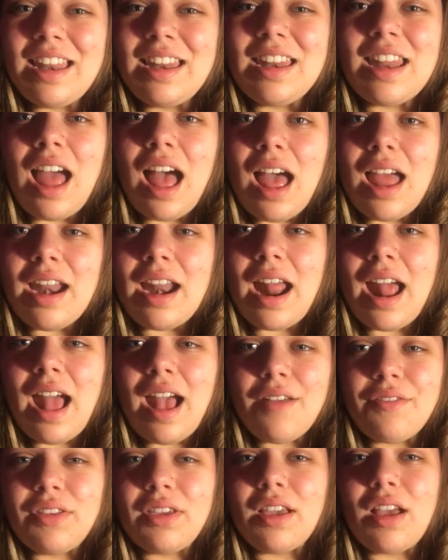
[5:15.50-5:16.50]
not
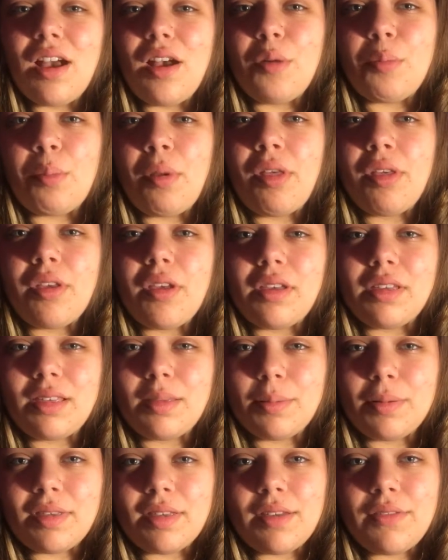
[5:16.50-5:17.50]
having a
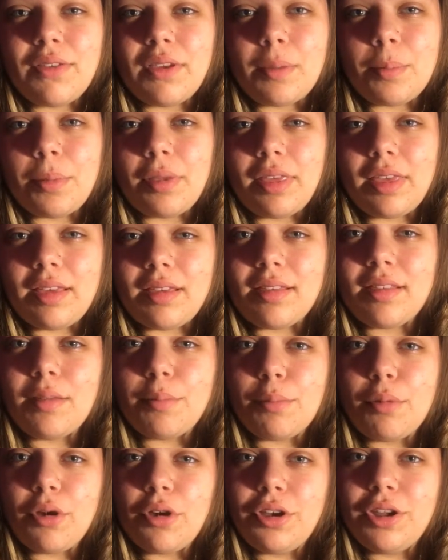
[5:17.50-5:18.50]
specific place to
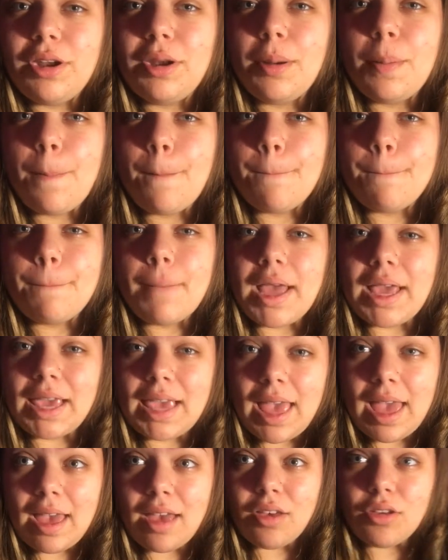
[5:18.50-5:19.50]
put my
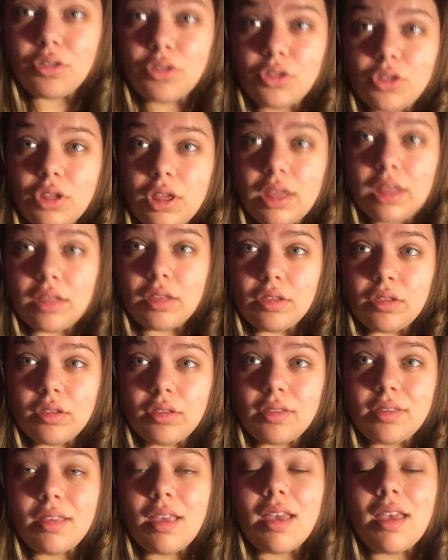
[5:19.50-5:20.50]
cash
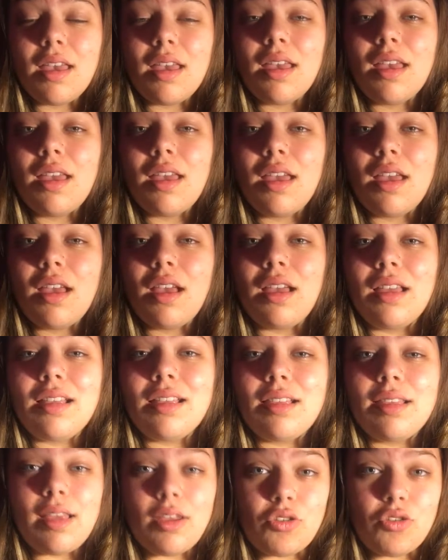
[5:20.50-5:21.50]
is
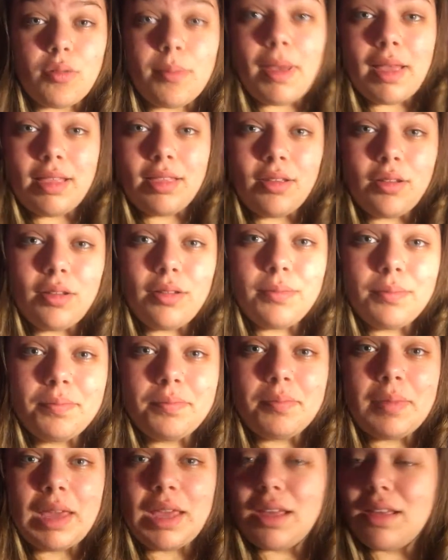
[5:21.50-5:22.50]
detrimental
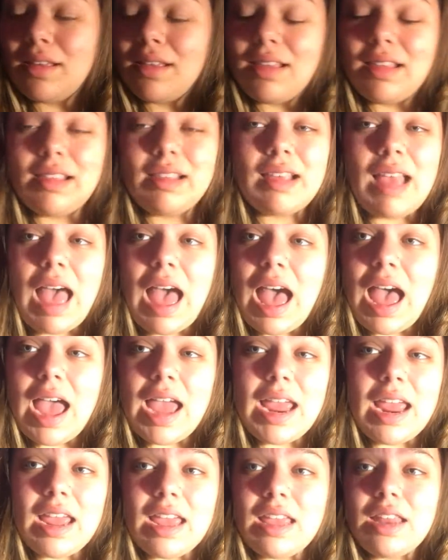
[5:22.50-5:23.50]
because
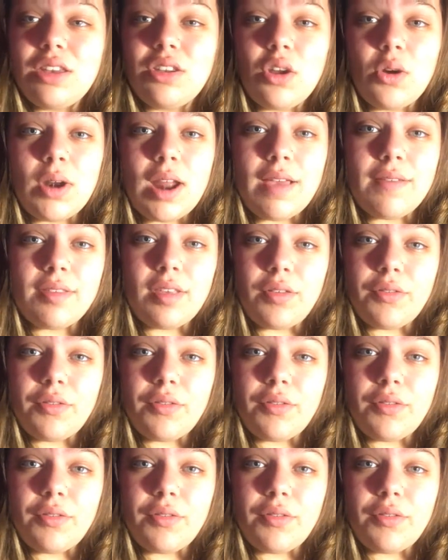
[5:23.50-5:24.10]
I don't have